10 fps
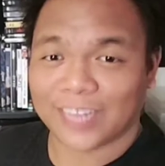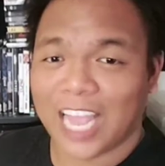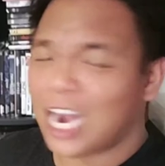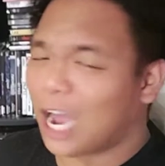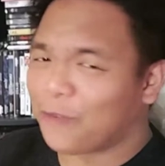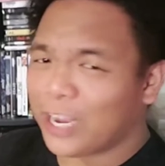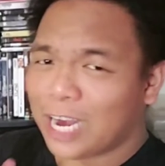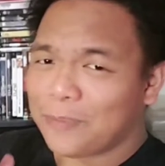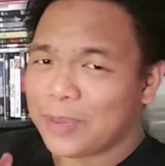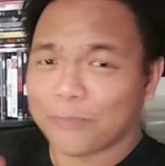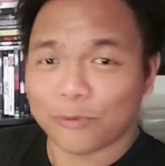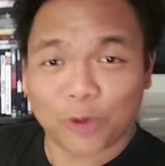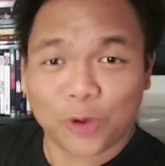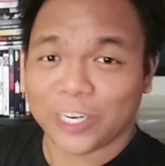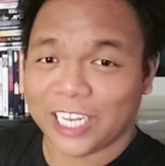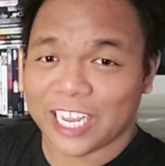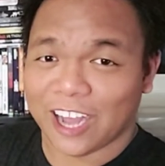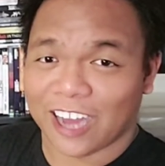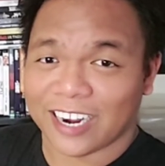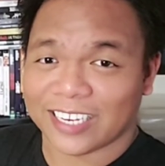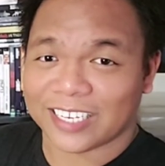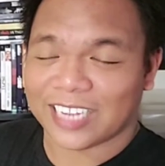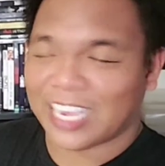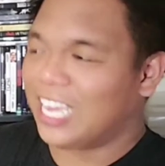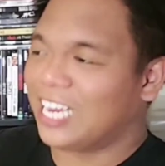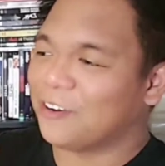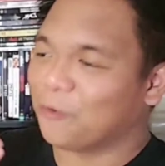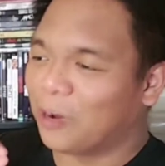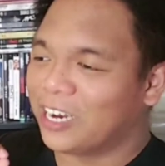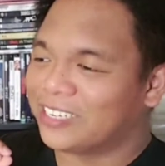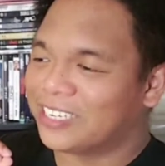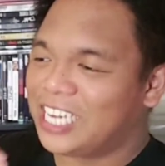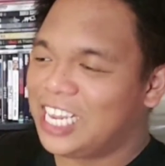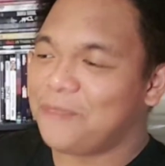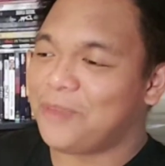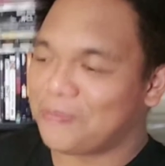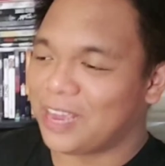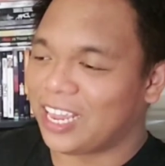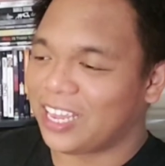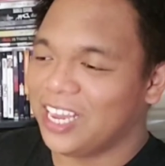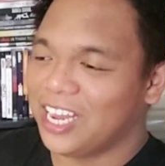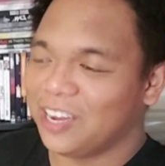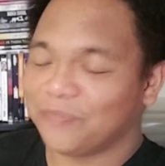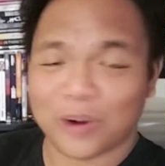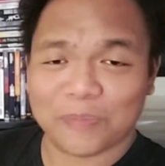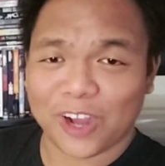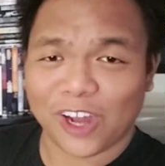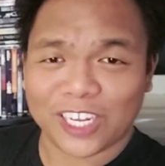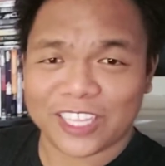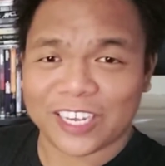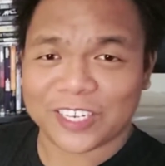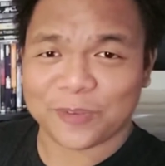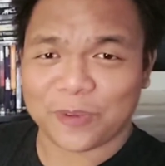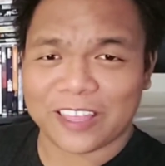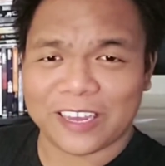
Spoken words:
Now, if I gotta be brutally honest, and what is keeping me from calling this one of the